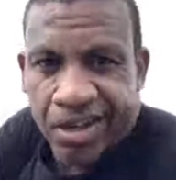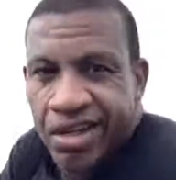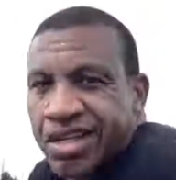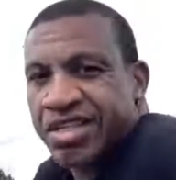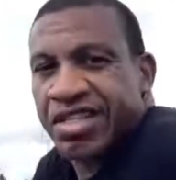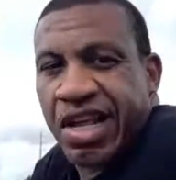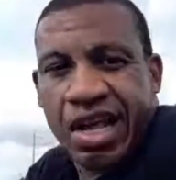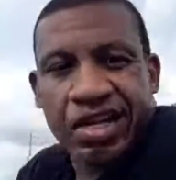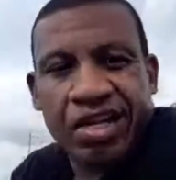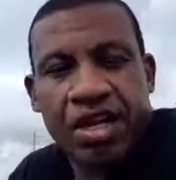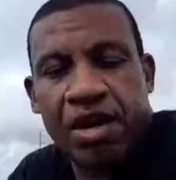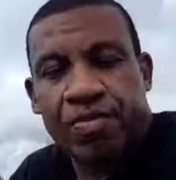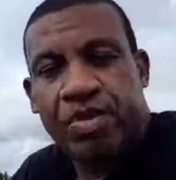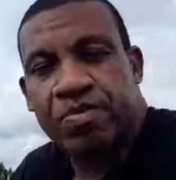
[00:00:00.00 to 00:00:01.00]
Signed a
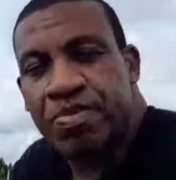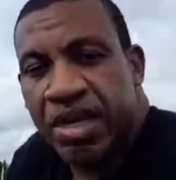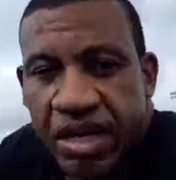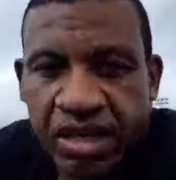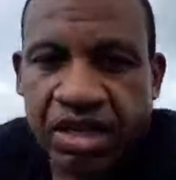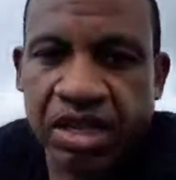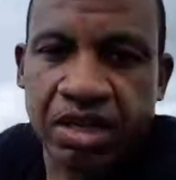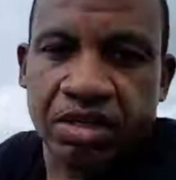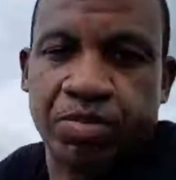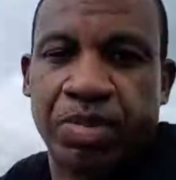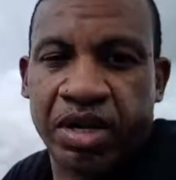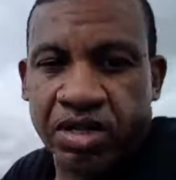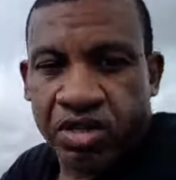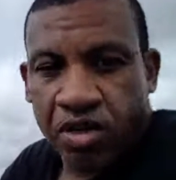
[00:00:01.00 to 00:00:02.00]
couple big deals,
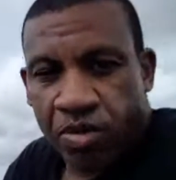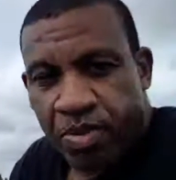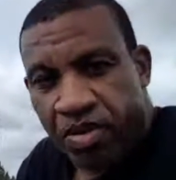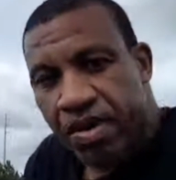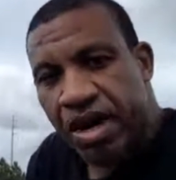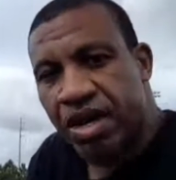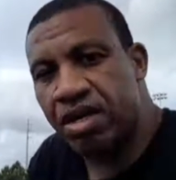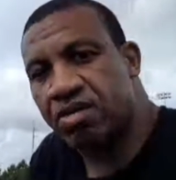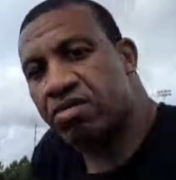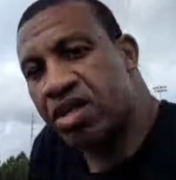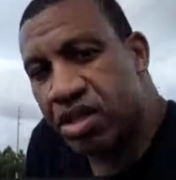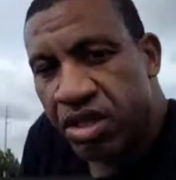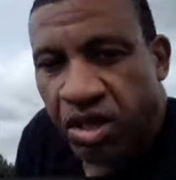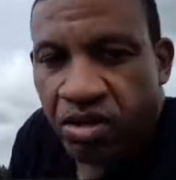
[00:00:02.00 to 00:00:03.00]
but it's no parading.
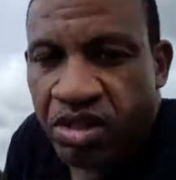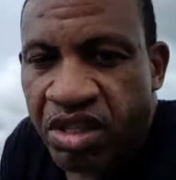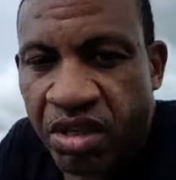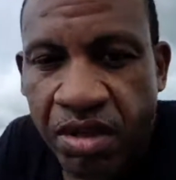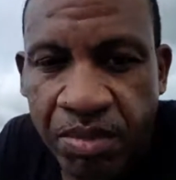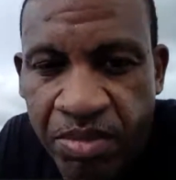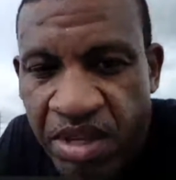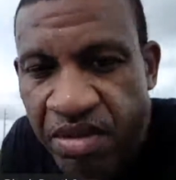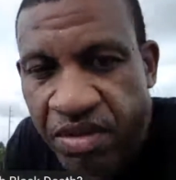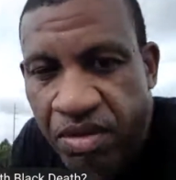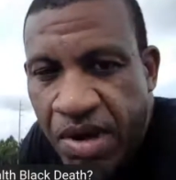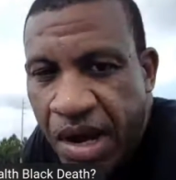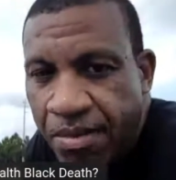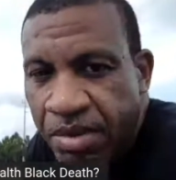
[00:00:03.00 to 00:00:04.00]
What MTV
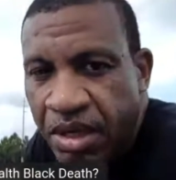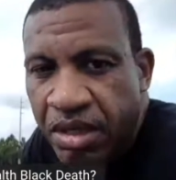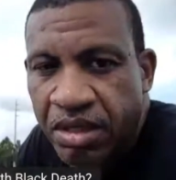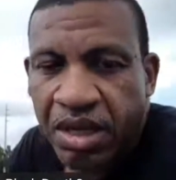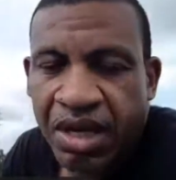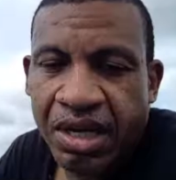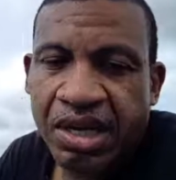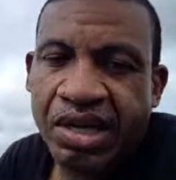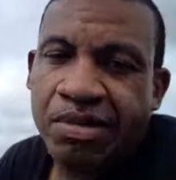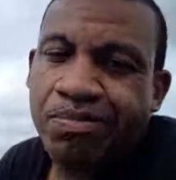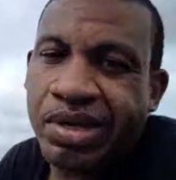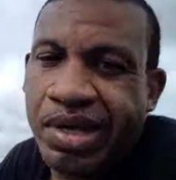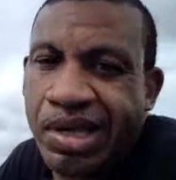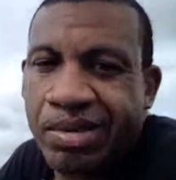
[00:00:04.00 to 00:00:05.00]
rap niggas?
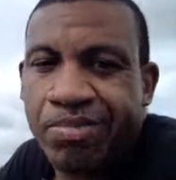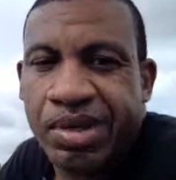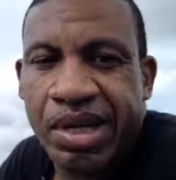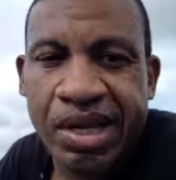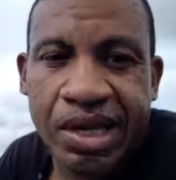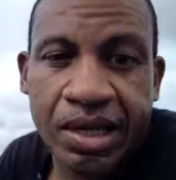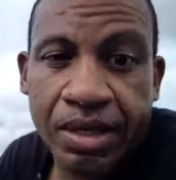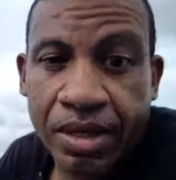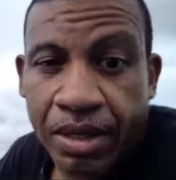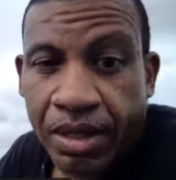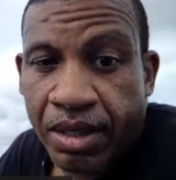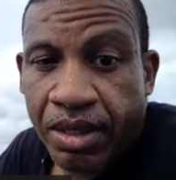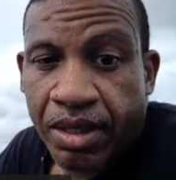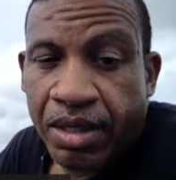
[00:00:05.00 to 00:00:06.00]
Bling bling.
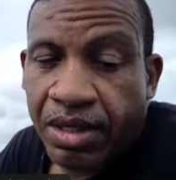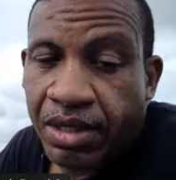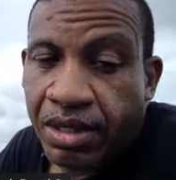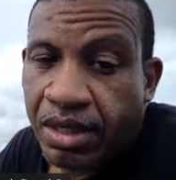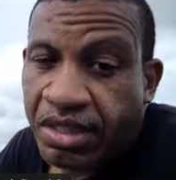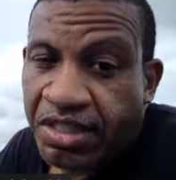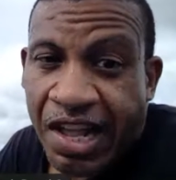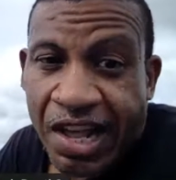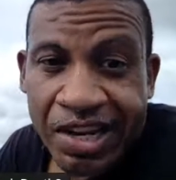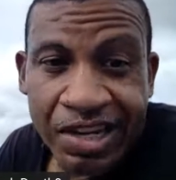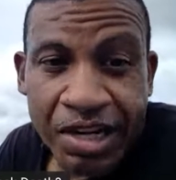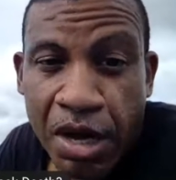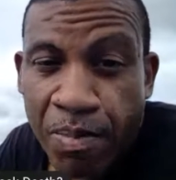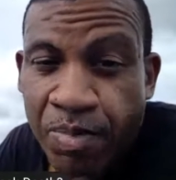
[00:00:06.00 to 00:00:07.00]
Signed a
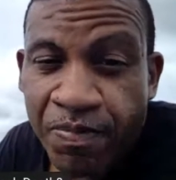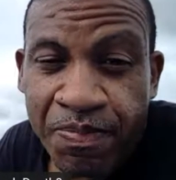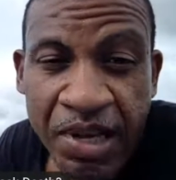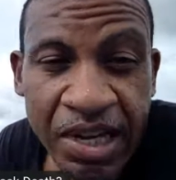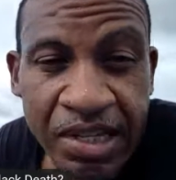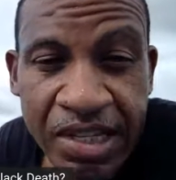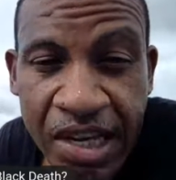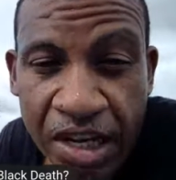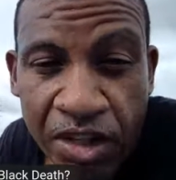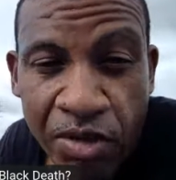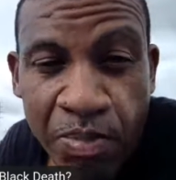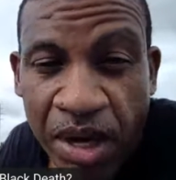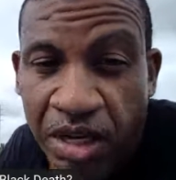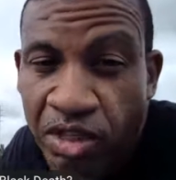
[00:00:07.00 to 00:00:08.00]
couple big
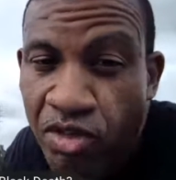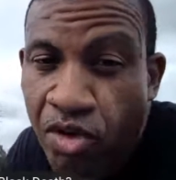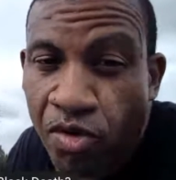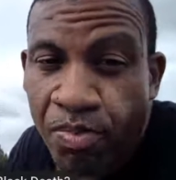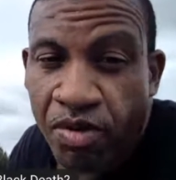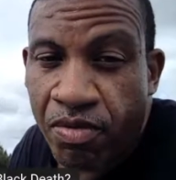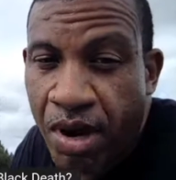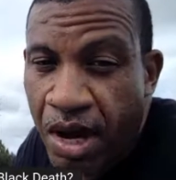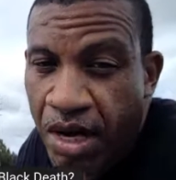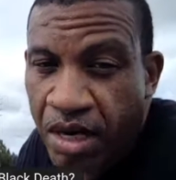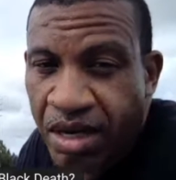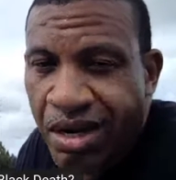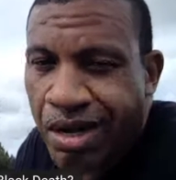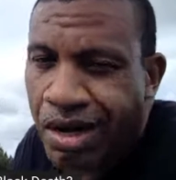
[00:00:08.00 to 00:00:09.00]
deals, but it's no
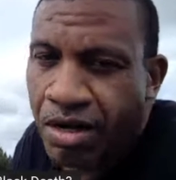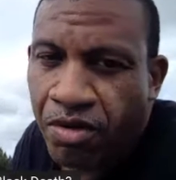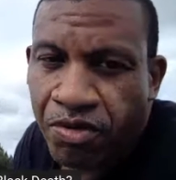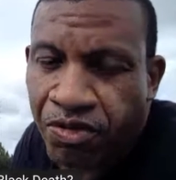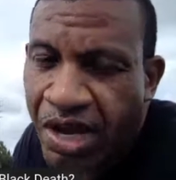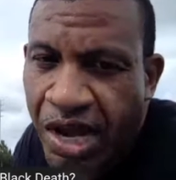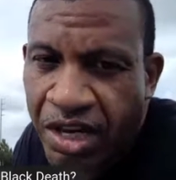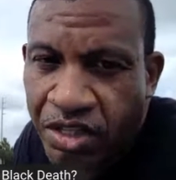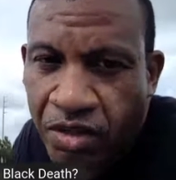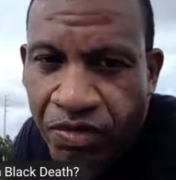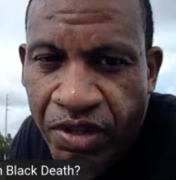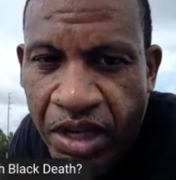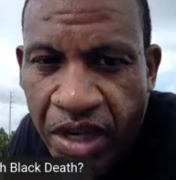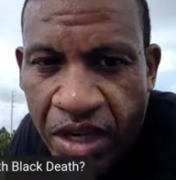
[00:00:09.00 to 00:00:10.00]
parading. It ain't no flash
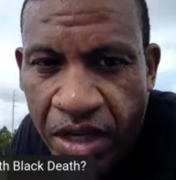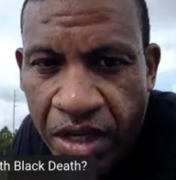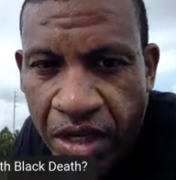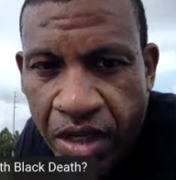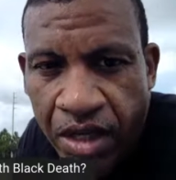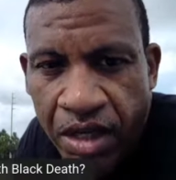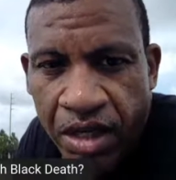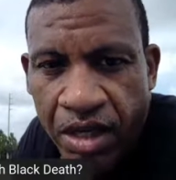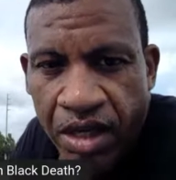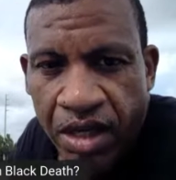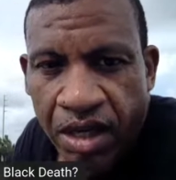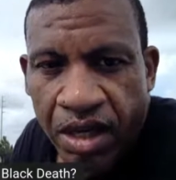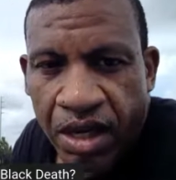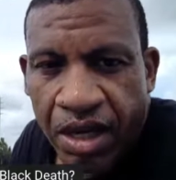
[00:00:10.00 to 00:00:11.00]
over here.
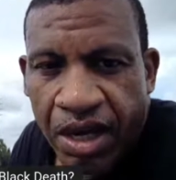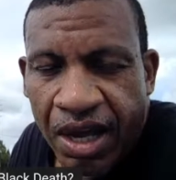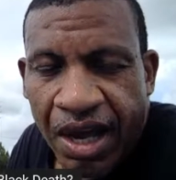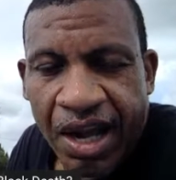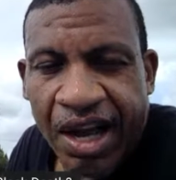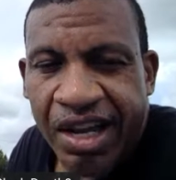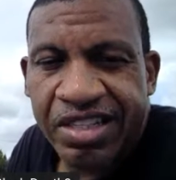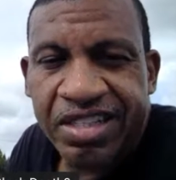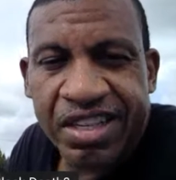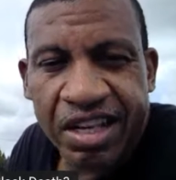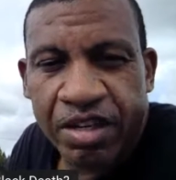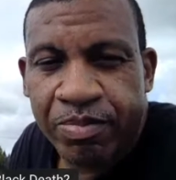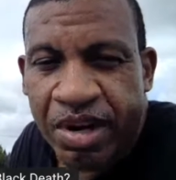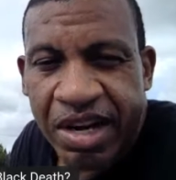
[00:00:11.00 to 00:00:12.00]
I ain't
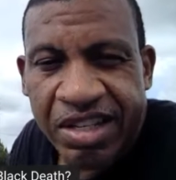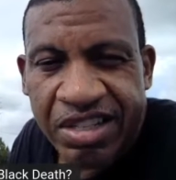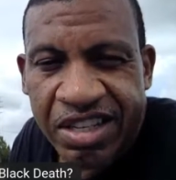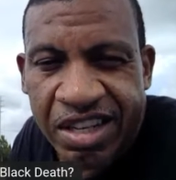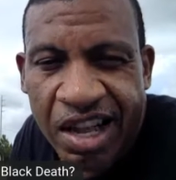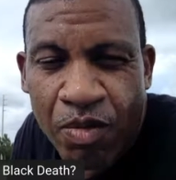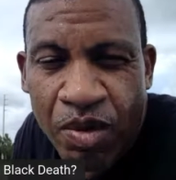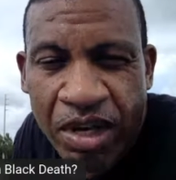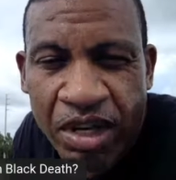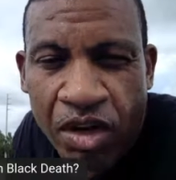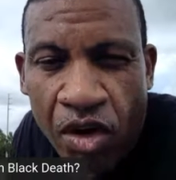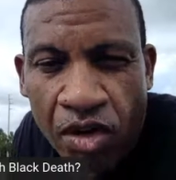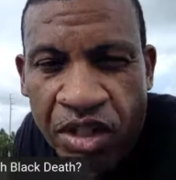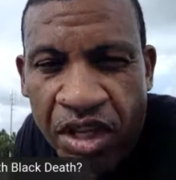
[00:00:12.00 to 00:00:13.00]
celebrating till I win
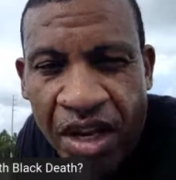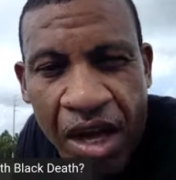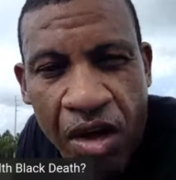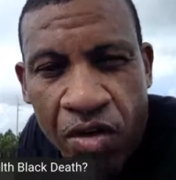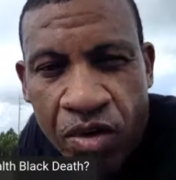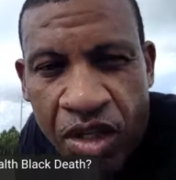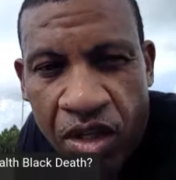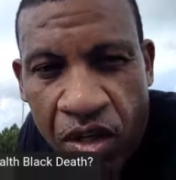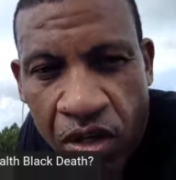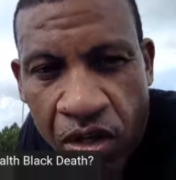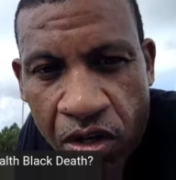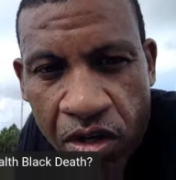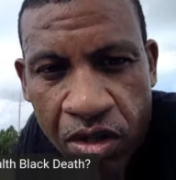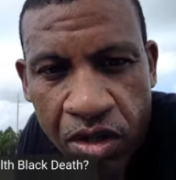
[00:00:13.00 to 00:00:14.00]
it, until I own it
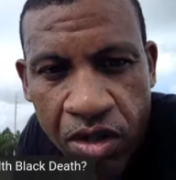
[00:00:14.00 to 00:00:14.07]
all.